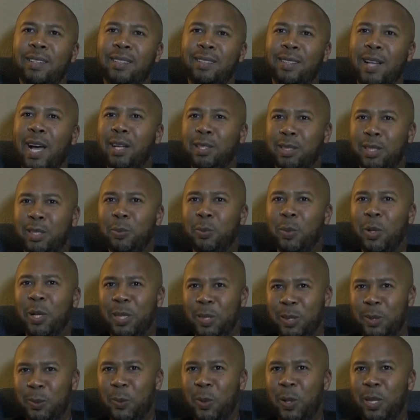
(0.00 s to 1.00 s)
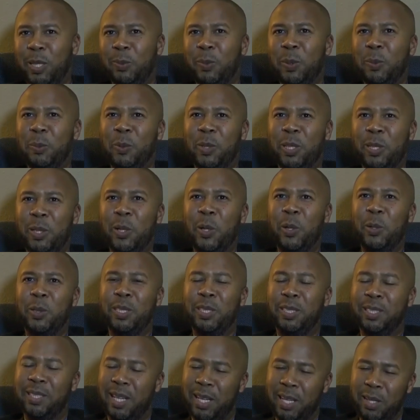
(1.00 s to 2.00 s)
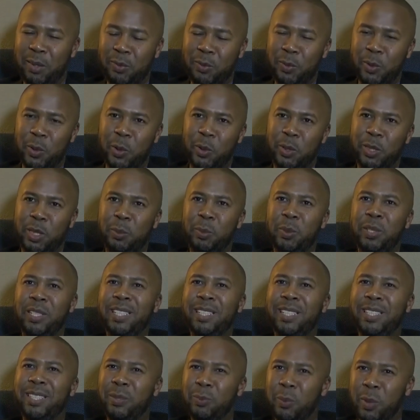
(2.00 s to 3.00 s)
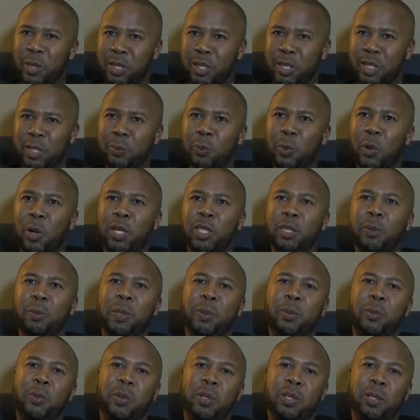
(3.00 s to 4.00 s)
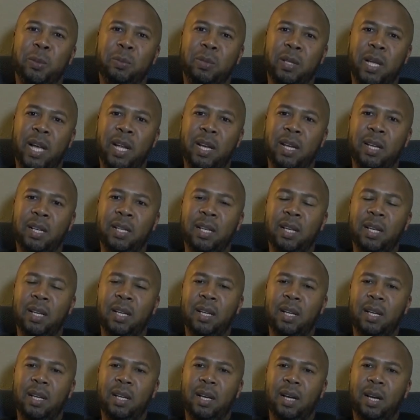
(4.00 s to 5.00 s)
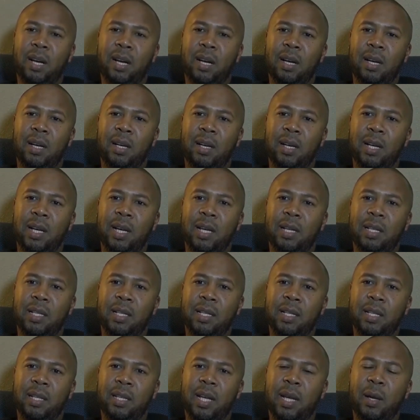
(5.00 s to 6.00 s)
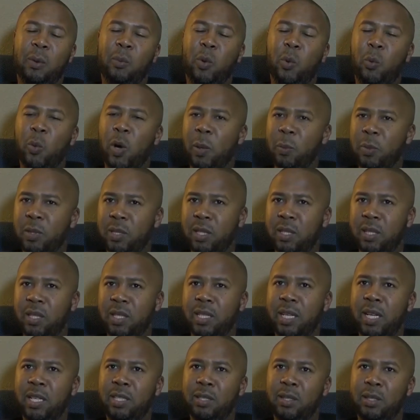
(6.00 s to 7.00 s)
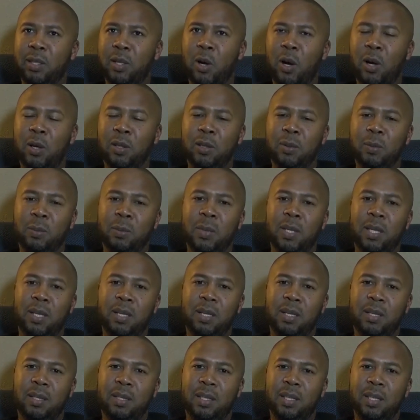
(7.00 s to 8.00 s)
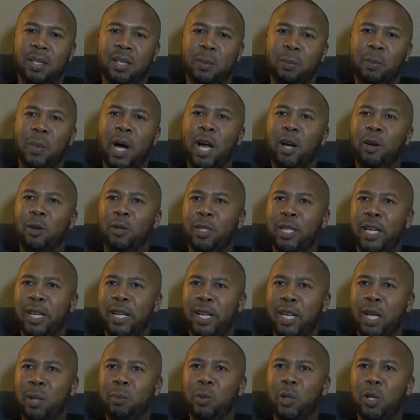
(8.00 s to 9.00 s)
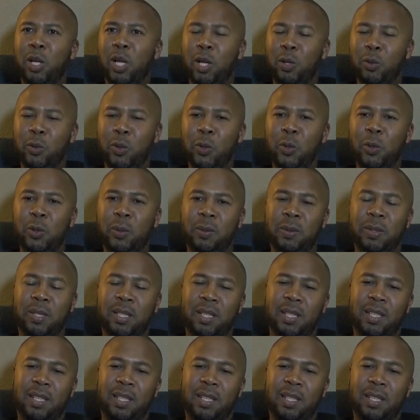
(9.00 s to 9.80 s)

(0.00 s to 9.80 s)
Not just one of the smartest people he knows. He believes he's one of the smartest people on the planet. And he, on one particular occasion, called him the modern day Ibn Khaldun.